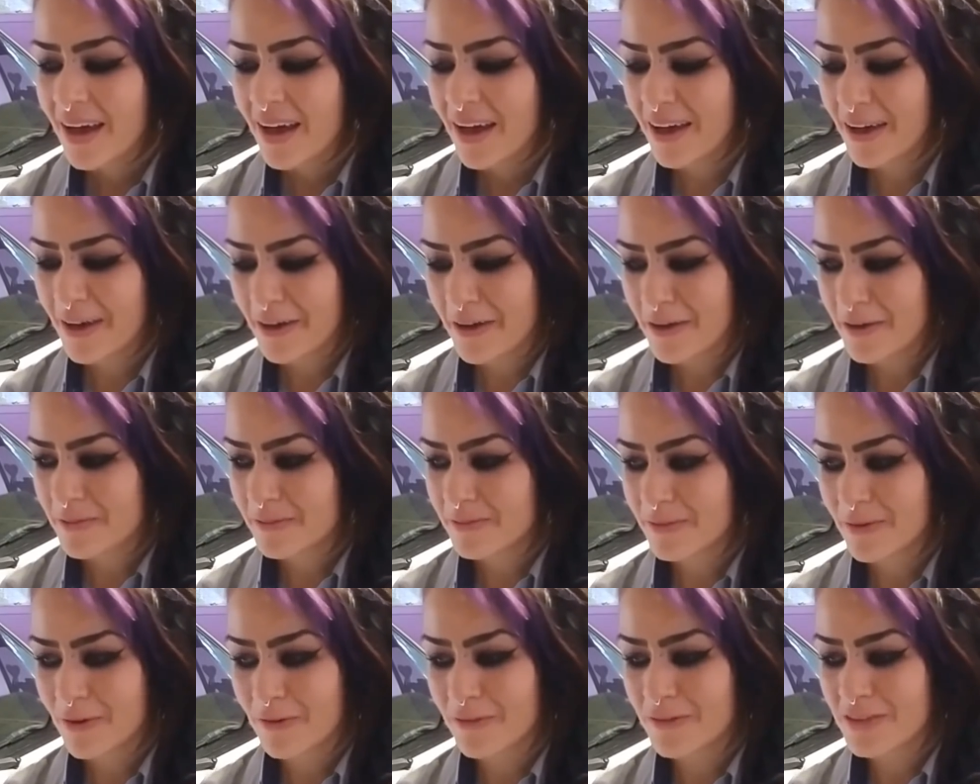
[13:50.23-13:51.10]

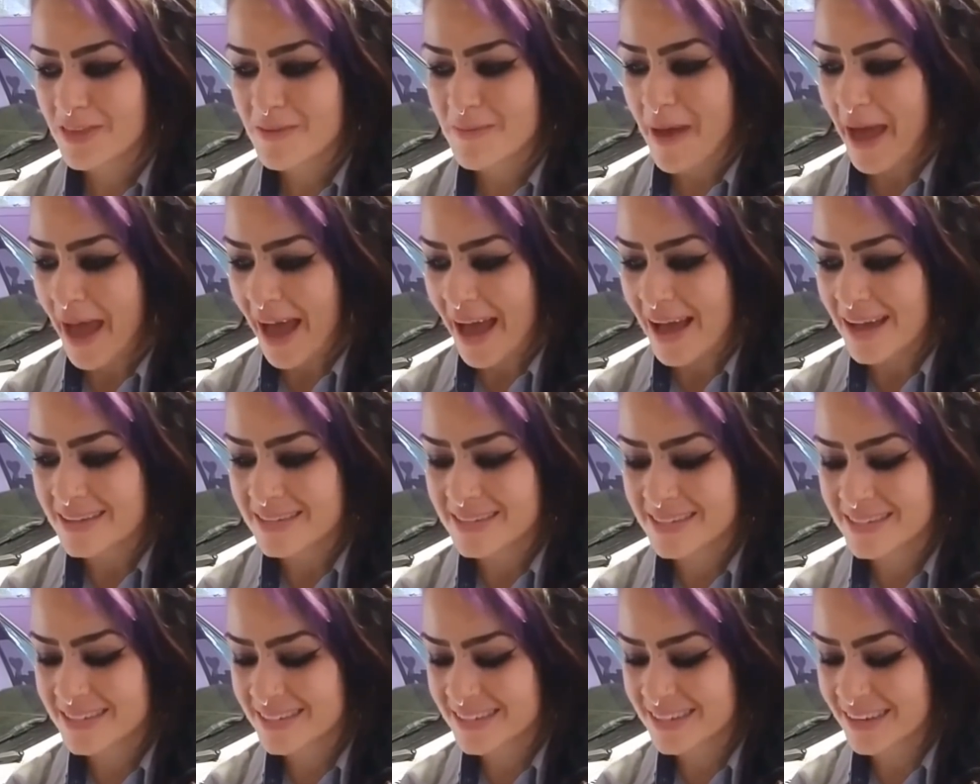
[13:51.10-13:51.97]
Over the
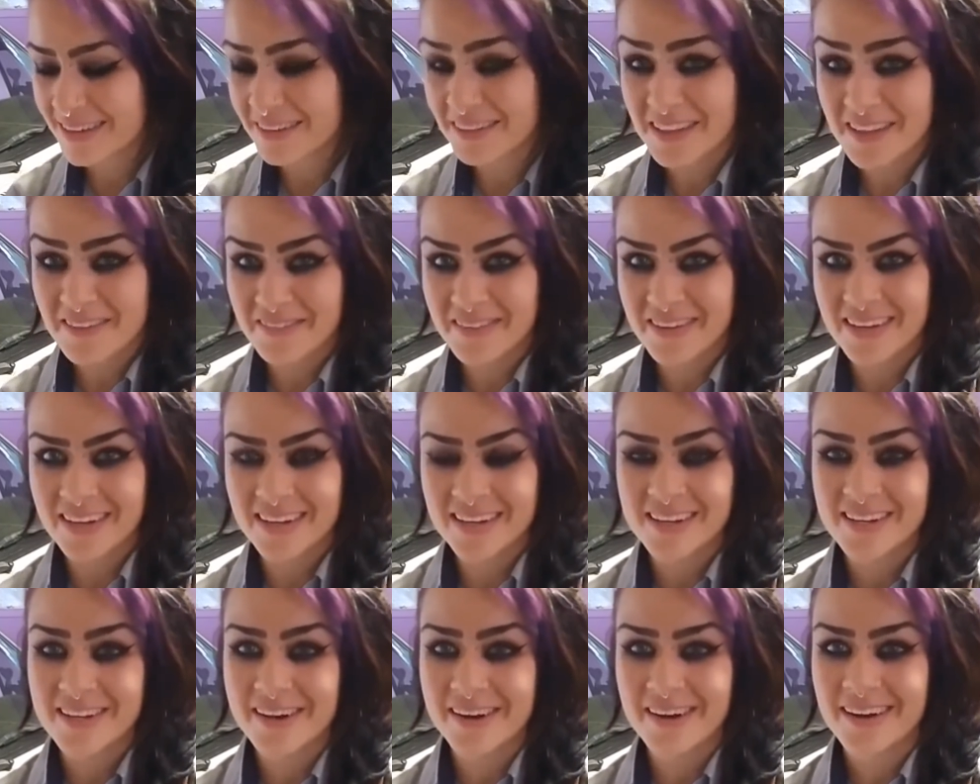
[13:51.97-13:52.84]
past
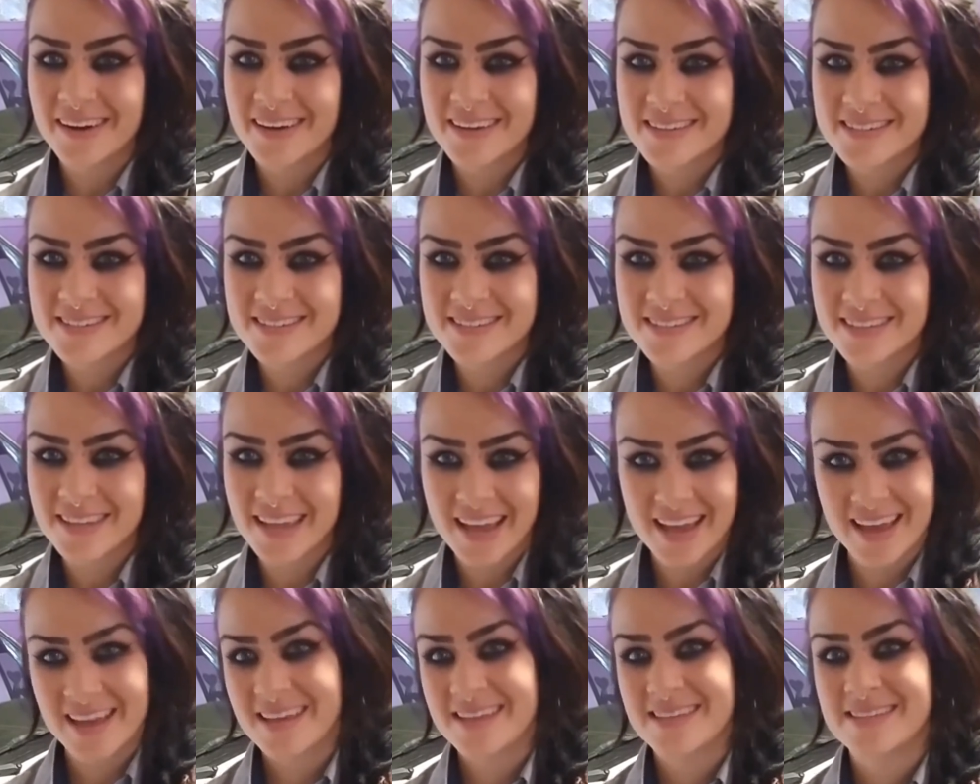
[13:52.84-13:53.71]
11 years
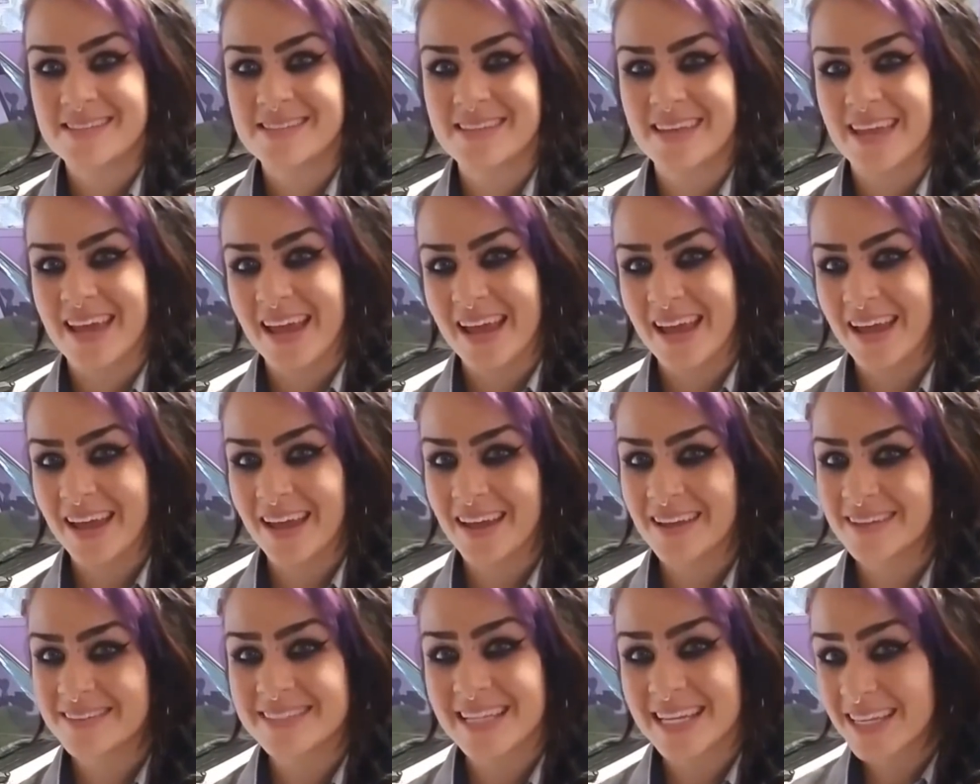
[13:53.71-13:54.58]
as
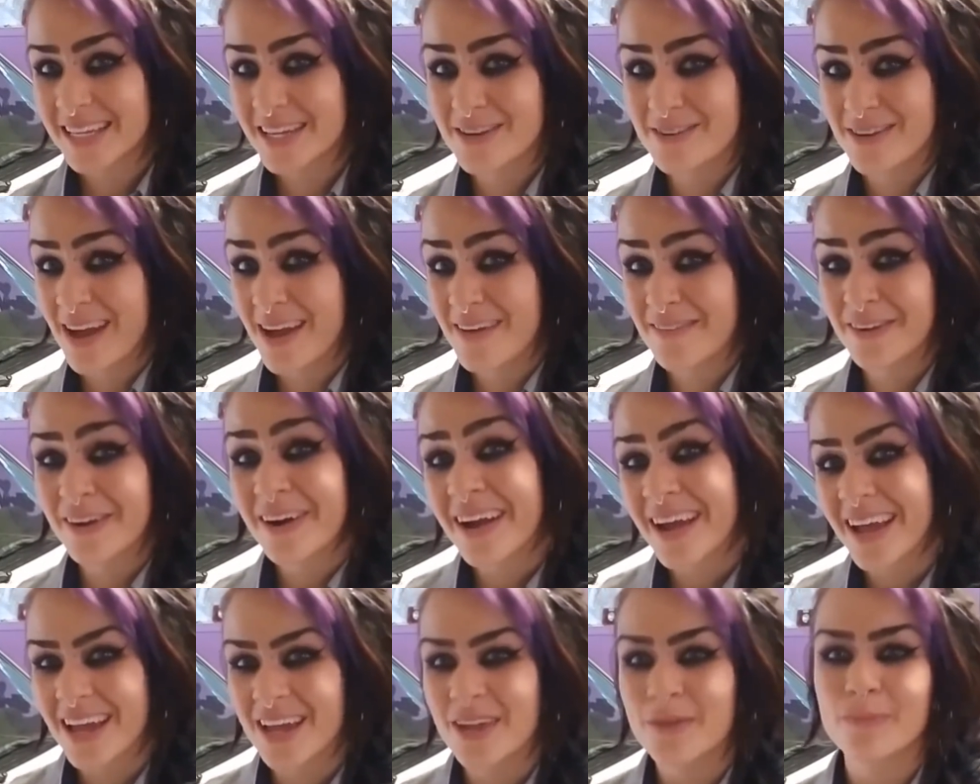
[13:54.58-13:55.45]
a daily driver
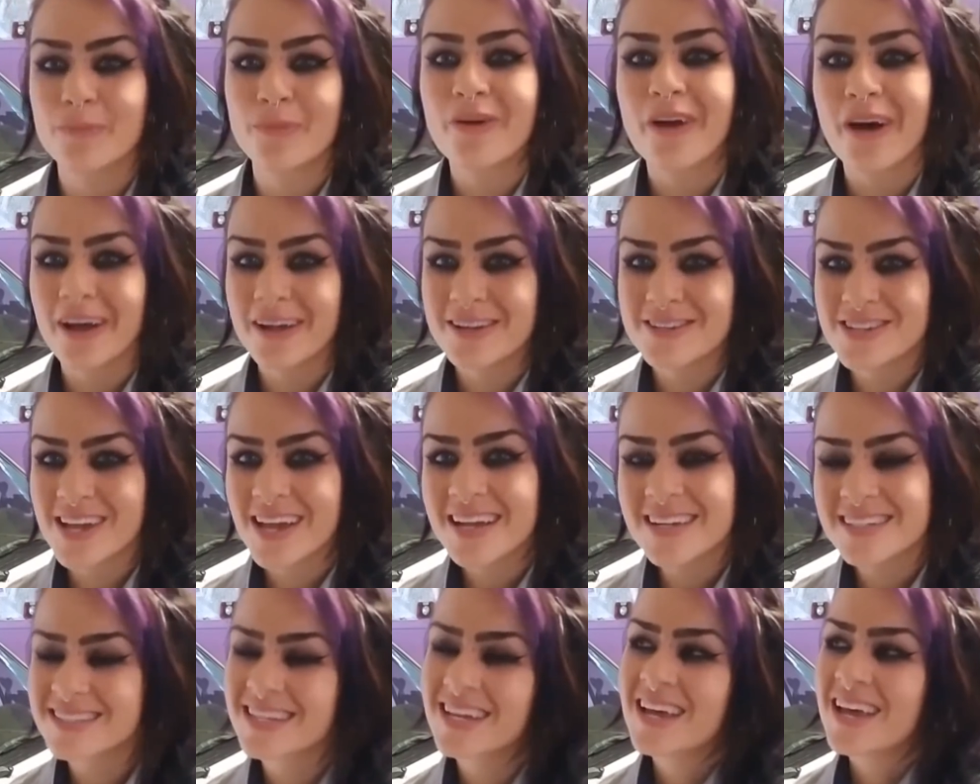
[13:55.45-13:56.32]
and
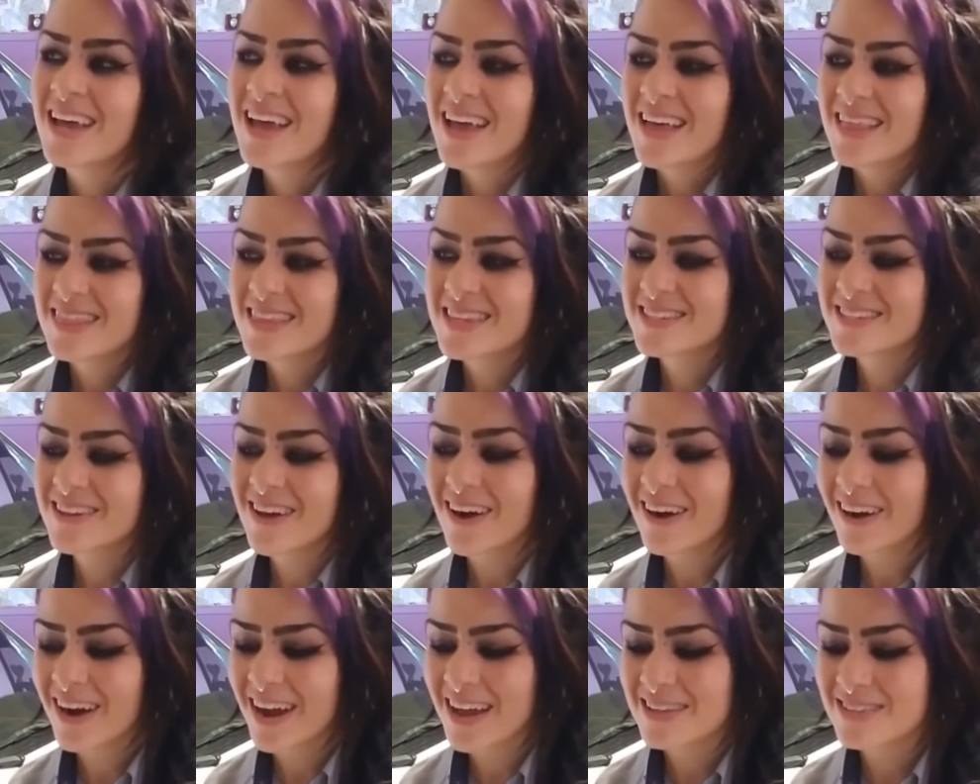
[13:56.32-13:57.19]
project, this
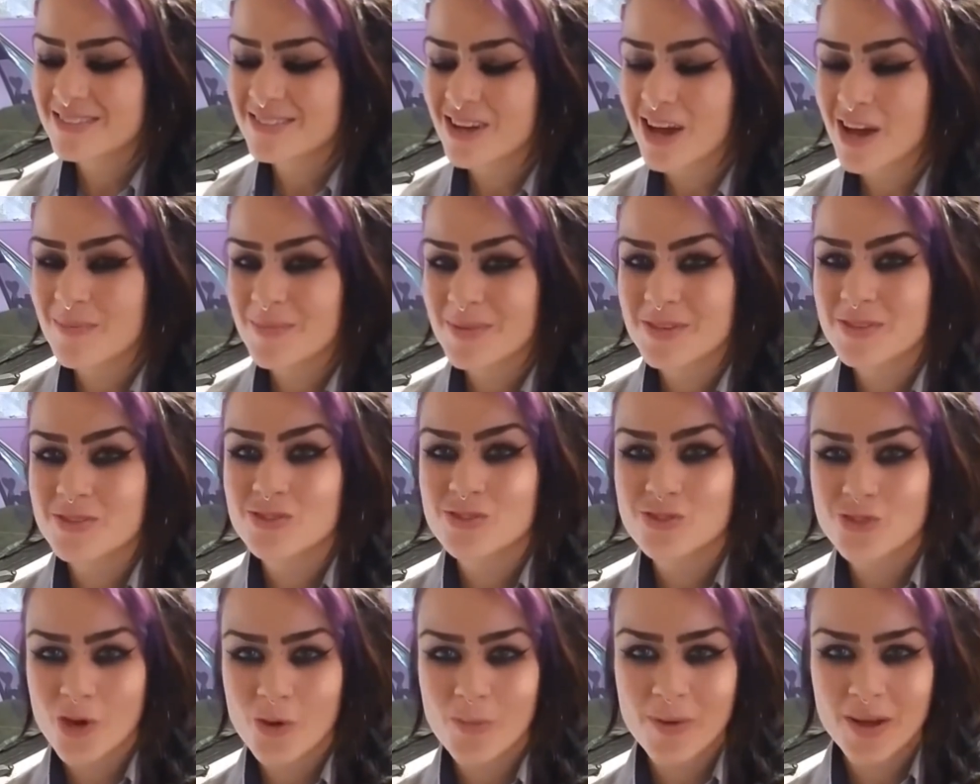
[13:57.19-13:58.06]
car has taught me
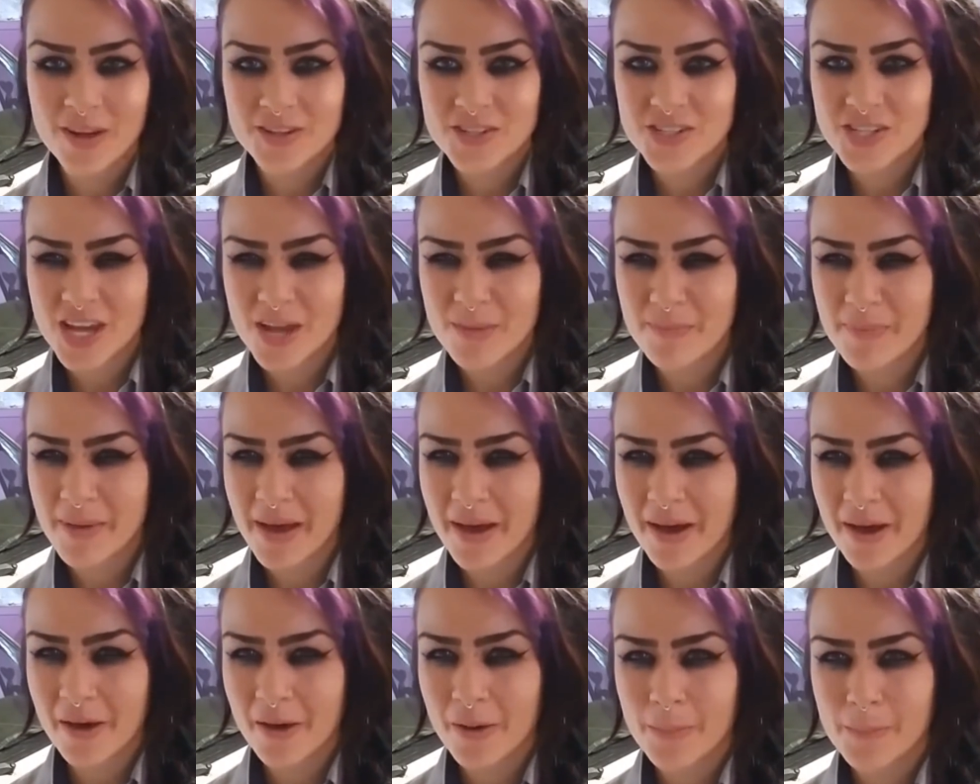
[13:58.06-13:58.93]
so much
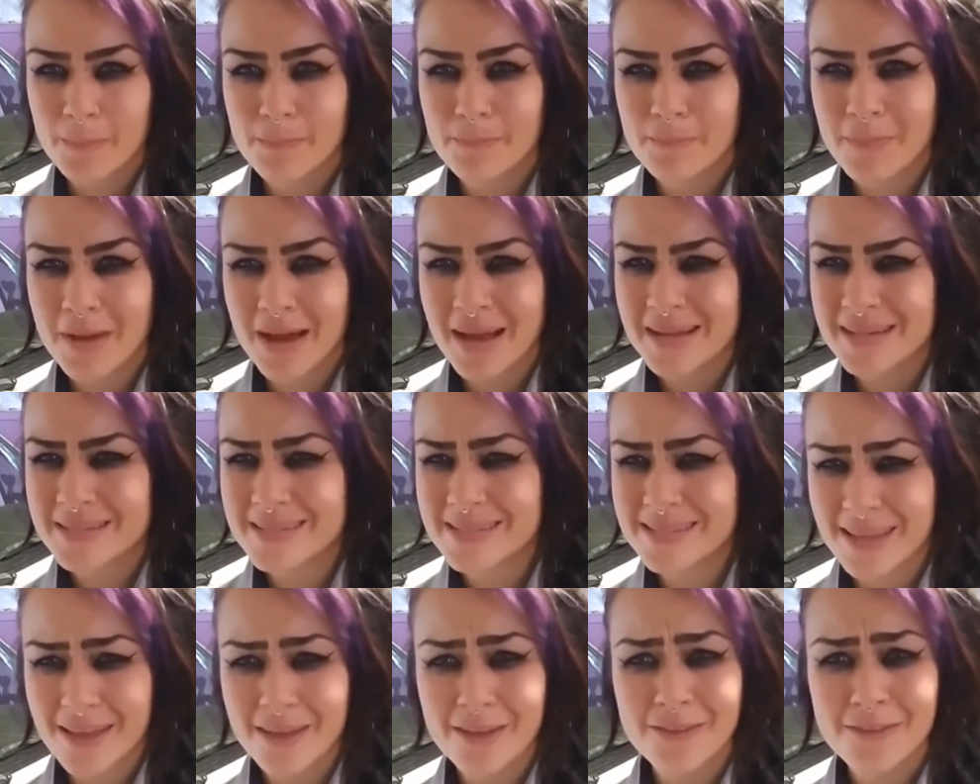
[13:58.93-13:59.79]
about
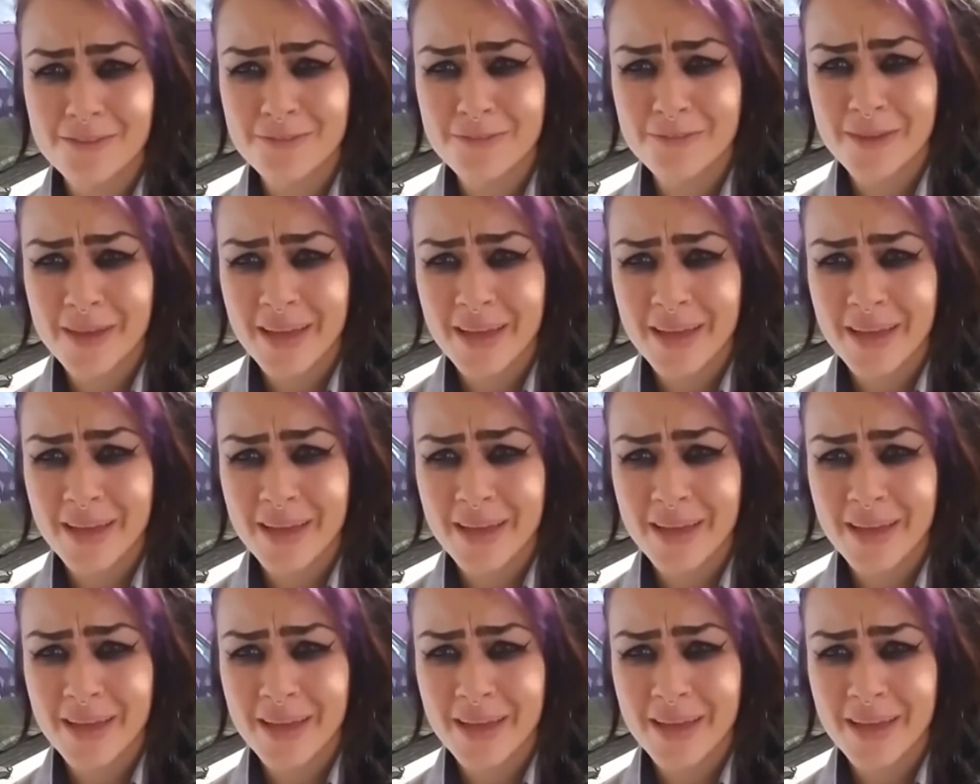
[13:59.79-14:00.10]
myself